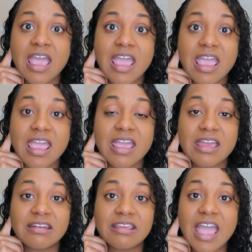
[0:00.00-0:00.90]

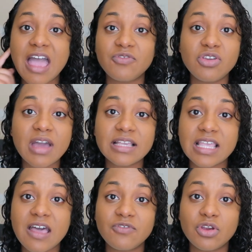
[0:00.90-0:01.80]
And yeah, if you guys
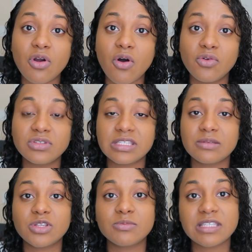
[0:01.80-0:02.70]
have your own
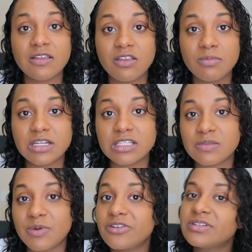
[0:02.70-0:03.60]
symptoms that you've been
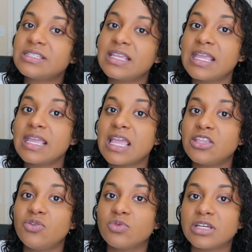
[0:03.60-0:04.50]
experiencing
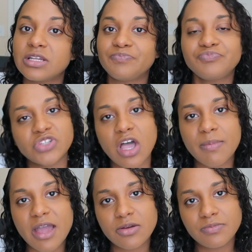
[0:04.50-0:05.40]
and you want to talk
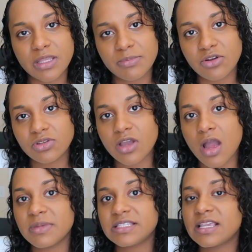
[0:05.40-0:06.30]
about them, let me know in the
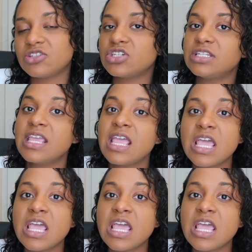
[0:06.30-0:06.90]
comment section.